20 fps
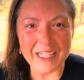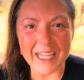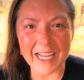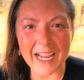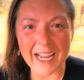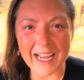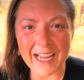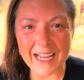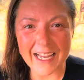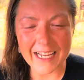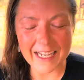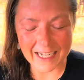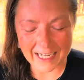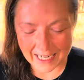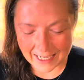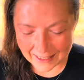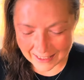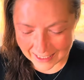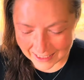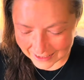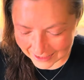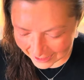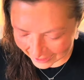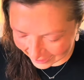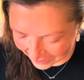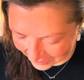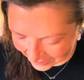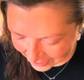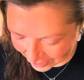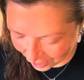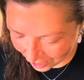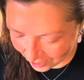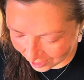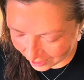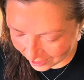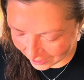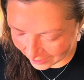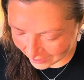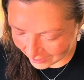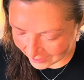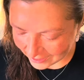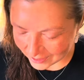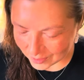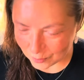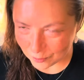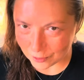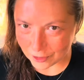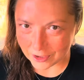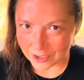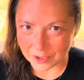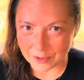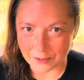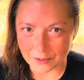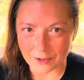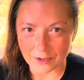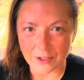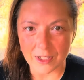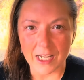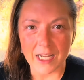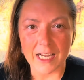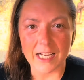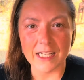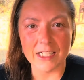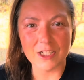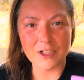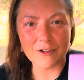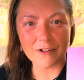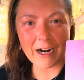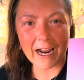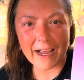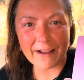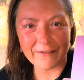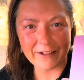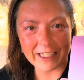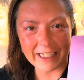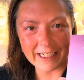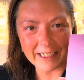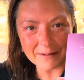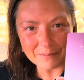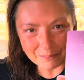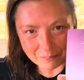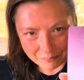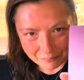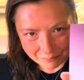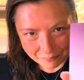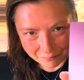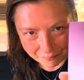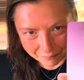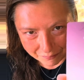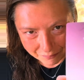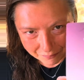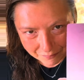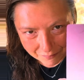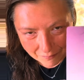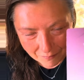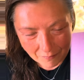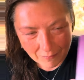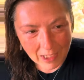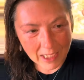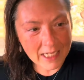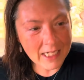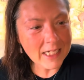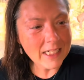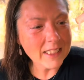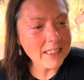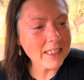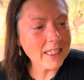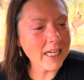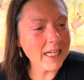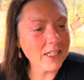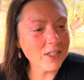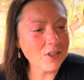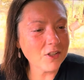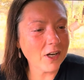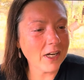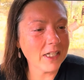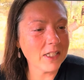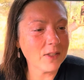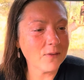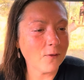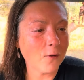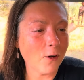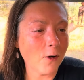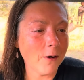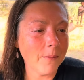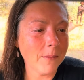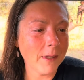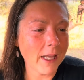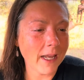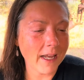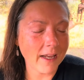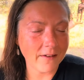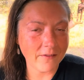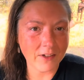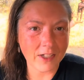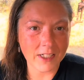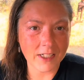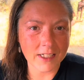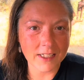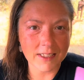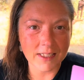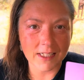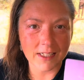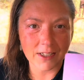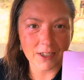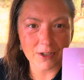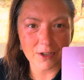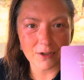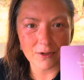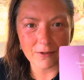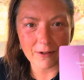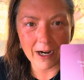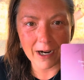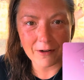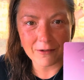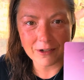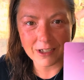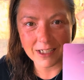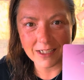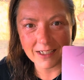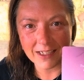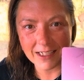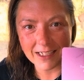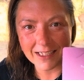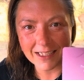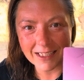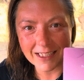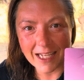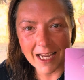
And then today's card is really cool. It's gravity. And it says, transform the heaviness into groundedness.